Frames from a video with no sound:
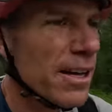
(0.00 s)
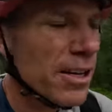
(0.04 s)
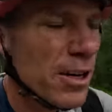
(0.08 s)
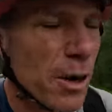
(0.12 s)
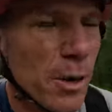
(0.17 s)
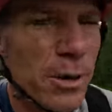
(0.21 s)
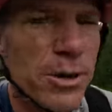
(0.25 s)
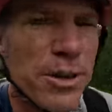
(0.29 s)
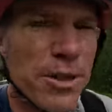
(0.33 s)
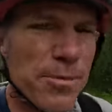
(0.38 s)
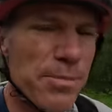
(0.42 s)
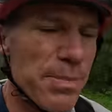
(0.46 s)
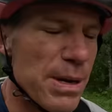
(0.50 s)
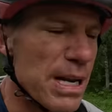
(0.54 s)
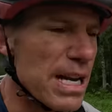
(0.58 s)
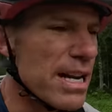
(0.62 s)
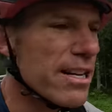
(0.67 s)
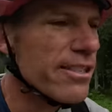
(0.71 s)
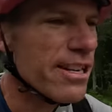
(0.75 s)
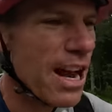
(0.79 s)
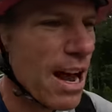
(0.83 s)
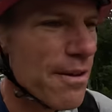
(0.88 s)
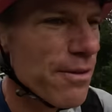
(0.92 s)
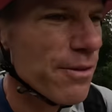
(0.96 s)
Going to the
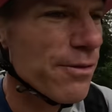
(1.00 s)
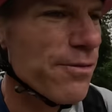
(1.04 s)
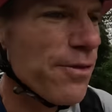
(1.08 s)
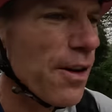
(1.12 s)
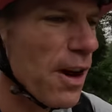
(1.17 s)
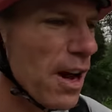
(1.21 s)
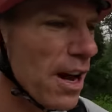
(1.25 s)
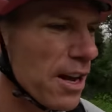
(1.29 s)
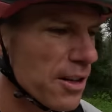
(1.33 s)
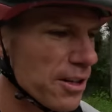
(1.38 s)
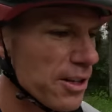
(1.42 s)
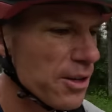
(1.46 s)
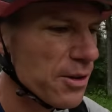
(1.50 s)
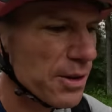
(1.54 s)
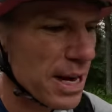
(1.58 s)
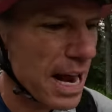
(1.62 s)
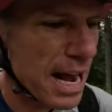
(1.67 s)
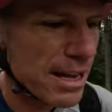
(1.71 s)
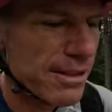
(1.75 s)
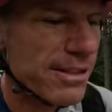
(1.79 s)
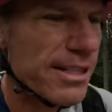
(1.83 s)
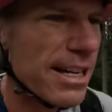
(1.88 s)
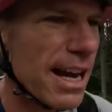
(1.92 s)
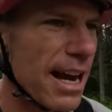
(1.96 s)
beach, having fun, doing
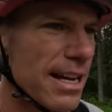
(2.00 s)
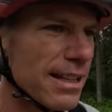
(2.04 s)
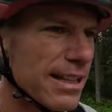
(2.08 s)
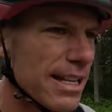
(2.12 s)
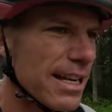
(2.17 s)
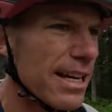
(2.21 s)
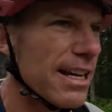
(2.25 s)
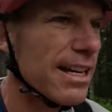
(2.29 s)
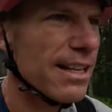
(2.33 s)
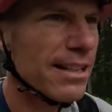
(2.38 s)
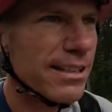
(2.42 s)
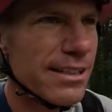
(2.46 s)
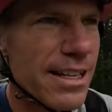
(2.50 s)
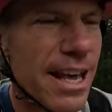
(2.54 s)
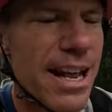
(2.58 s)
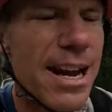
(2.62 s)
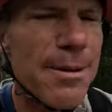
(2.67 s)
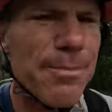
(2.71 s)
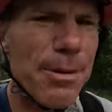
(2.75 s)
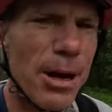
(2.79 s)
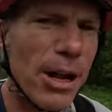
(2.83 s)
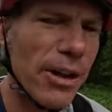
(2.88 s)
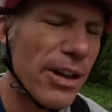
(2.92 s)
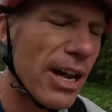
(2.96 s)
outside things, staying
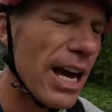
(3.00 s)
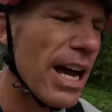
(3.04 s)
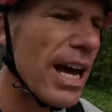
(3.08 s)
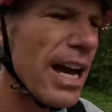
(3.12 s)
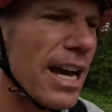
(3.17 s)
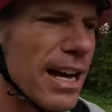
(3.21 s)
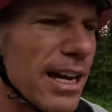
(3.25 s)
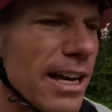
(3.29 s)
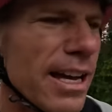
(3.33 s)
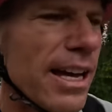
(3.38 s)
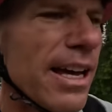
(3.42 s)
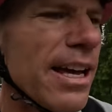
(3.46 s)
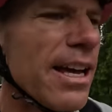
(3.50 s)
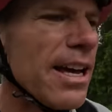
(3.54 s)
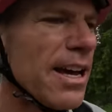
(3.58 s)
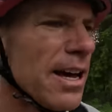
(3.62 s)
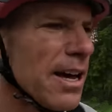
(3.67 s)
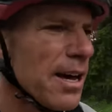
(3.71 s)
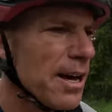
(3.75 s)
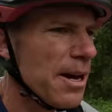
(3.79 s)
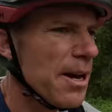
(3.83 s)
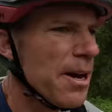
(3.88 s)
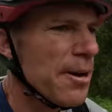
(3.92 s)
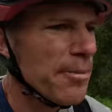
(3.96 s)
up all night,
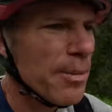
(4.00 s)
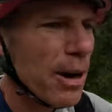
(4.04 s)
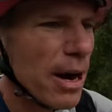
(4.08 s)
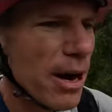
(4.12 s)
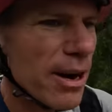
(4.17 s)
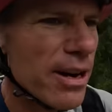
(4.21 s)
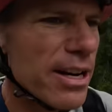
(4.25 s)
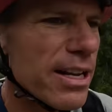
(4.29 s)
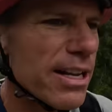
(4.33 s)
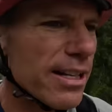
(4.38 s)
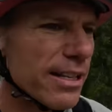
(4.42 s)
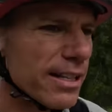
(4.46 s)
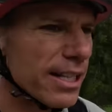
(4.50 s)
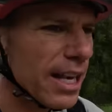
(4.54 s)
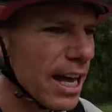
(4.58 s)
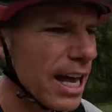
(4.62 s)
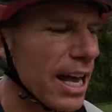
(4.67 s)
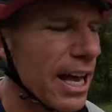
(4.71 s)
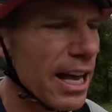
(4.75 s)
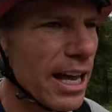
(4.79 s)
parties.